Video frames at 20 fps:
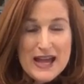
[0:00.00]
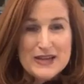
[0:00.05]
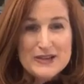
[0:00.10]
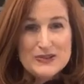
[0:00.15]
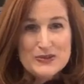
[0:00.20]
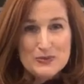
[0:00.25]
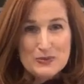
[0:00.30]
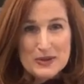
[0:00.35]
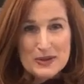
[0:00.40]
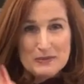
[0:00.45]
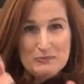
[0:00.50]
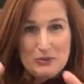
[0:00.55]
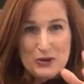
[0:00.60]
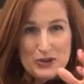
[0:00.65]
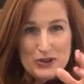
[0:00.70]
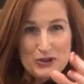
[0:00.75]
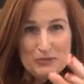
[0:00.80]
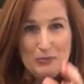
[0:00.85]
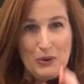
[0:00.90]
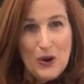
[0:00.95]
is we
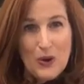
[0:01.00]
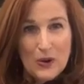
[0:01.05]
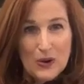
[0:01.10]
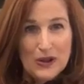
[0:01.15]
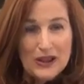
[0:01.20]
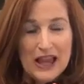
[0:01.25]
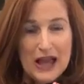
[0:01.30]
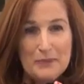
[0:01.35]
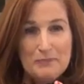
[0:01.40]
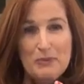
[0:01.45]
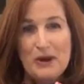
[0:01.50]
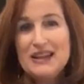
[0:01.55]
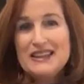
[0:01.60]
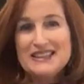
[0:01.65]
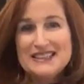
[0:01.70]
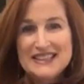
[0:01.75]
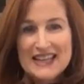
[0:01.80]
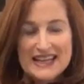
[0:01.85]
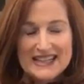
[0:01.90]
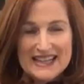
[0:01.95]
put the poll up
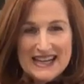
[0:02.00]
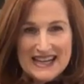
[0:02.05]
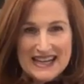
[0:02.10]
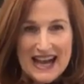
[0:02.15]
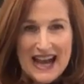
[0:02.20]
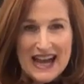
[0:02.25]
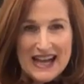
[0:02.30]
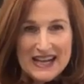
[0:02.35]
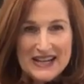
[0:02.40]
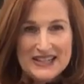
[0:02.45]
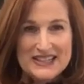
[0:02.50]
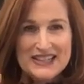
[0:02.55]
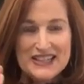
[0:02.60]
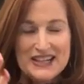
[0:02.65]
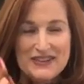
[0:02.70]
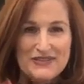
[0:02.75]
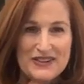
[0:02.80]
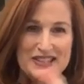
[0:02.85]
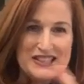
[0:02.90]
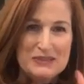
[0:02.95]
on Sunday night to
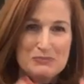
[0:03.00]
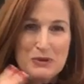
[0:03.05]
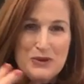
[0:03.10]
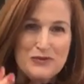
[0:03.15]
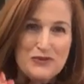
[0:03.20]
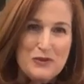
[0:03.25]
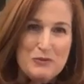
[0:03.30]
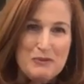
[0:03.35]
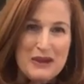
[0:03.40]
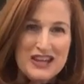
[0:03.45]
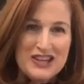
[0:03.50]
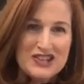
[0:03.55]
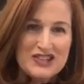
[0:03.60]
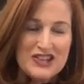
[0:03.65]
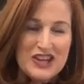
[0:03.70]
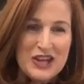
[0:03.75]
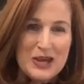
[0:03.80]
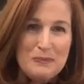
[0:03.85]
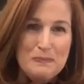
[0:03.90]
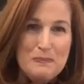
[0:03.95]
give us some
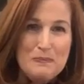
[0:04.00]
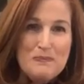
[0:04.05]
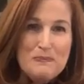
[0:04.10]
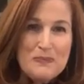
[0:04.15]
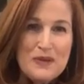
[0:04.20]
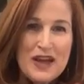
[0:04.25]
information,